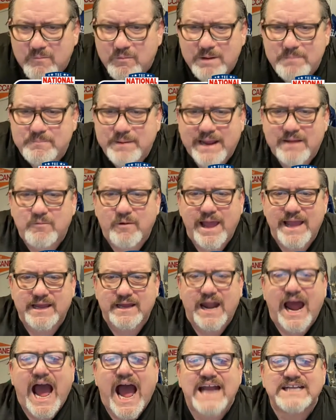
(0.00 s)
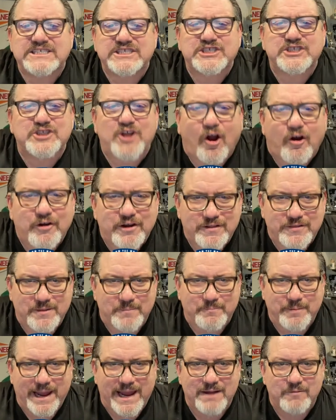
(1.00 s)
What bandwagon? I started
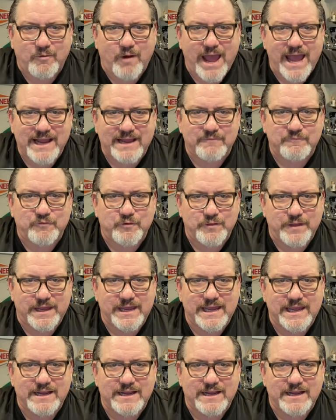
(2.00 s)
the bandwagon for the